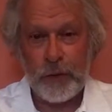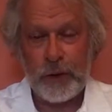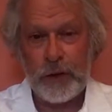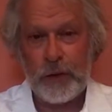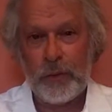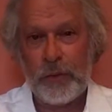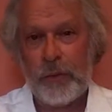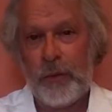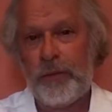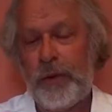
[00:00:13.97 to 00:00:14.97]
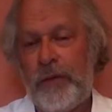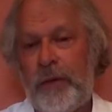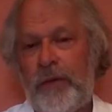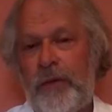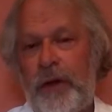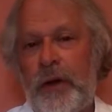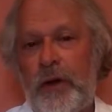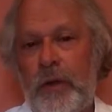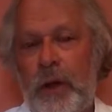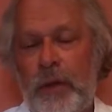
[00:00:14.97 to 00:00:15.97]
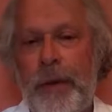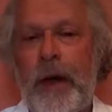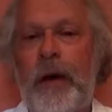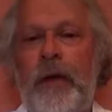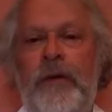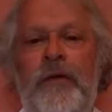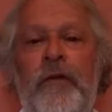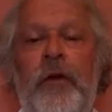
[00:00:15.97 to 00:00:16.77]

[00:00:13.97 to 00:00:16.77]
We did a previous video a while back on